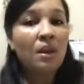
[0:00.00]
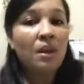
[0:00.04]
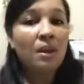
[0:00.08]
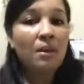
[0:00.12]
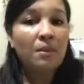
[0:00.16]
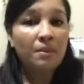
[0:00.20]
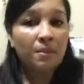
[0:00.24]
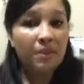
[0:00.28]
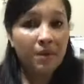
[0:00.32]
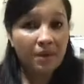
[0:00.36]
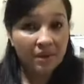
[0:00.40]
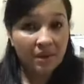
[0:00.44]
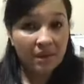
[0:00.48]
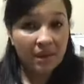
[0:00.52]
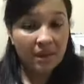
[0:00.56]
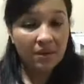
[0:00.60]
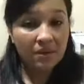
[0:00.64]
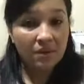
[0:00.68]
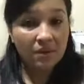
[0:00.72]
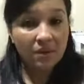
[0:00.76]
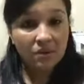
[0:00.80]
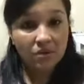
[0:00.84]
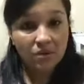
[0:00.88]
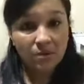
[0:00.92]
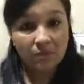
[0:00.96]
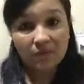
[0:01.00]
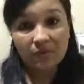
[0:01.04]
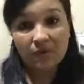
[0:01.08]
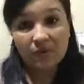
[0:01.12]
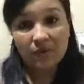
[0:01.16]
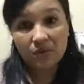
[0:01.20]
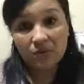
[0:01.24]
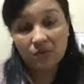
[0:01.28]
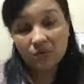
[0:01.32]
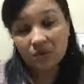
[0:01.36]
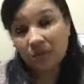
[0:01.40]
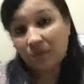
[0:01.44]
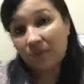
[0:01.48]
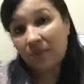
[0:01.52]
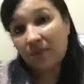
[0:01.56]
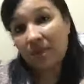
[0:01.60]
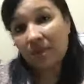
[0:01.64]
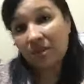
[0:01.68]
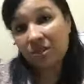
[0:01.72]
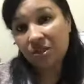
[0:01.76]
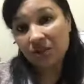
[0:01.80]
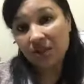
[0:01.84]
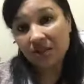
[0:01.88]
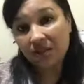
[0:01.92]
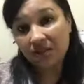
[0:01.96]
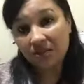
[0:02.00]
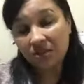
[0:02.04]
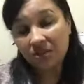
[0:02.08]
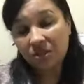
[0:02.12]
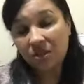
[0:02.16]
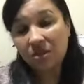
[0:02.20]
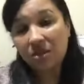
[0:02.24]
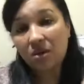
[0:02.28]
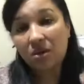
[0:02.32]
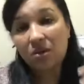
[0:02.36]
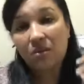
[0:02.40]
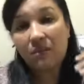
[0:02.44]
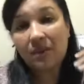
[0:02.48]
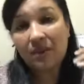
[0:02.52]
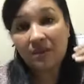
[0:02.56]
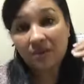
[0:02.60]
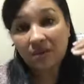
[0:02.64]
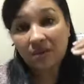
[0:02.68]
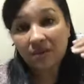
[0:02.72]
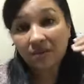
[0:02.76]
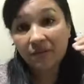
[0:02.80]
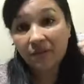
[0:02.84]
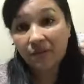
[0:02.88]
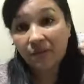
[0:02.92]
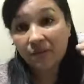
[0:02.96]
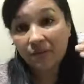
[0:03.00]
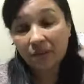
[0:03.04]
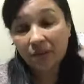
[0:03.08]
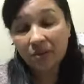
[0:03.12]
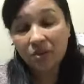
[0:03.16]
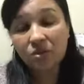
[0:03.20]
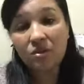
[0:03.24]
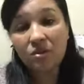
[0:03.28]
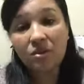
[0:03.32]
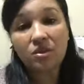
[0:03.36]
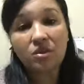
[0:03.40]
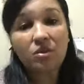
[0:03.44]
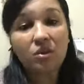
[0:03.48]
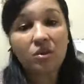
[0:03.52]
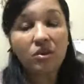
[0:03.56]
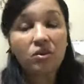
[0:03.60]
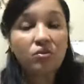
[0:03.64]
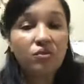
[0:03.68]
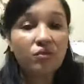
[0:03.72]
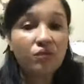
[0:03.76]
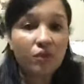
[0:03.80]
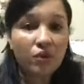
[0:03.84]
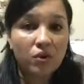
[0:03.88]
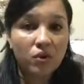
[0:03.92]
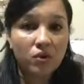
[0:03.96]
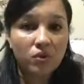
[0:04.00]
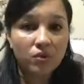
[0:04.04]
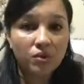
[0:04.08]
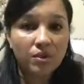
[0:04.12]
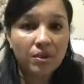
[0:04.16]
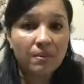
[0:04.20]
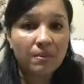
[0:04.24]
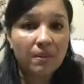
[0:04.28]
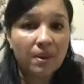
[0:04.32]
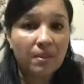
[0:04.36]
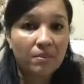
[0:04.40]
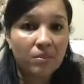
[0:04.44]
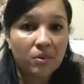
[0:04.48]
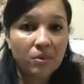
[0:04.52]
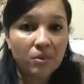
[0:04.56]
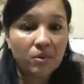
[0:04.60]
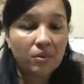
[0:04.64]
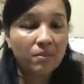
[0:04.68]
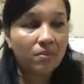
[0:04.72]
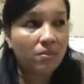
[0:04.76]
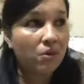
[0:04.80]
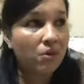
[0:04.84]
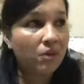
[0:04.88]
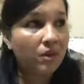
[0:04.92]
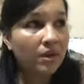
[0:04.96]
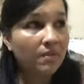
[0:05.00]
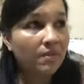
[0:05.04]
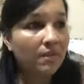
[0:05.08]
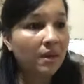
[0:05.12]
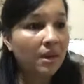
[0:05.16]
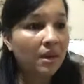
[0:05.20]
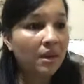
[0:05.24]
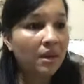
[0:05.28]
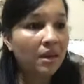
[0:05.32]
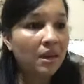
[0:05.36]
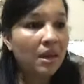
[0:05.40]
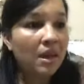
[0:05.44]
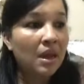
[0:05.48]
But they're going to be focusing my challenging or my transformation is going to focus in my more in my